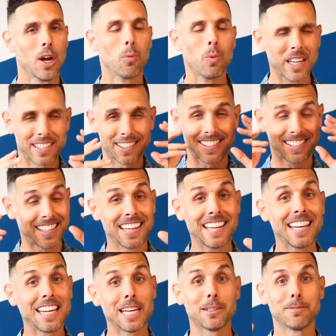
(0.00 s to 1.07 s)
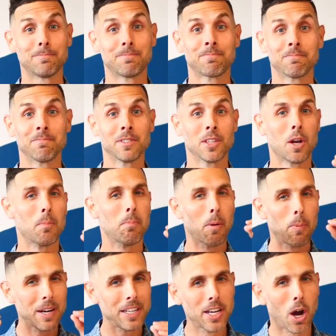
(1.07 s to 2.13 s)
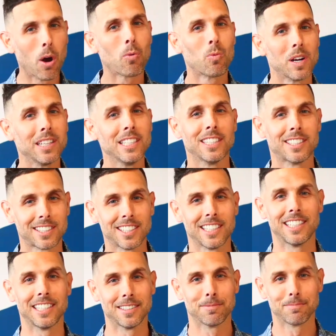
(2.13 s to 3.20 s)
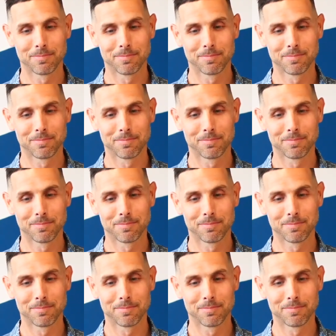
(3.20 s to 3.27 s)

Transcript: we see, but we don't really see.